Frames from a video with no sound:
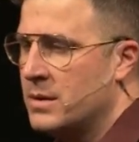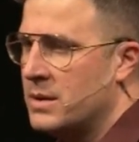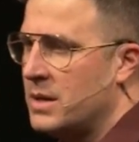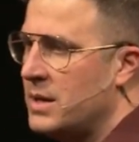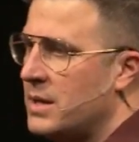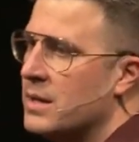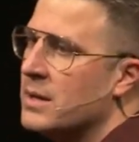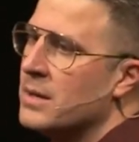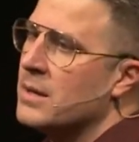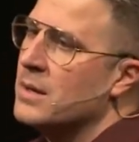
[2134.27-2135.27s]
She
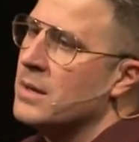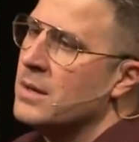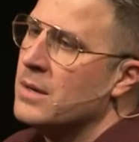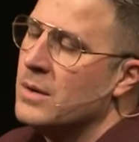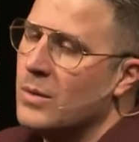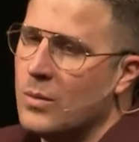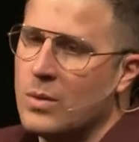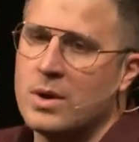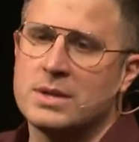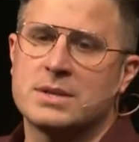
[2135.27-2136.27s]

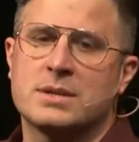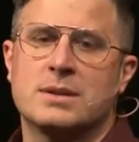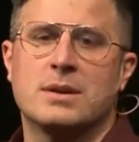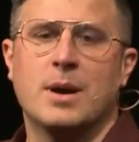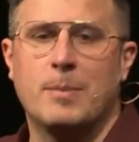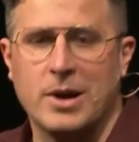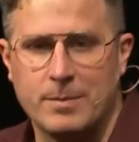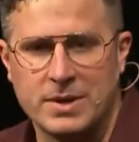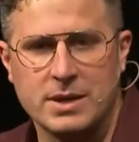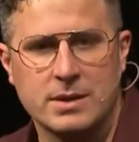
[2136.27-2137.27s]
wants a puppy.